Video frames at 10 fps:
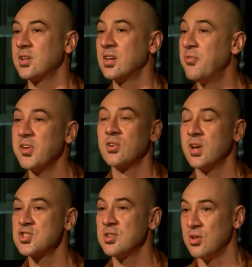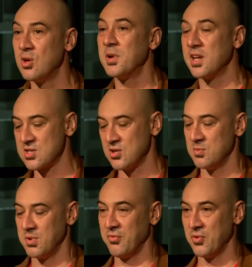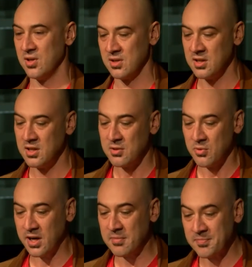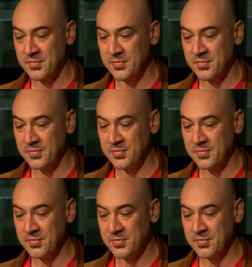a configuration that nobody has heard before, right?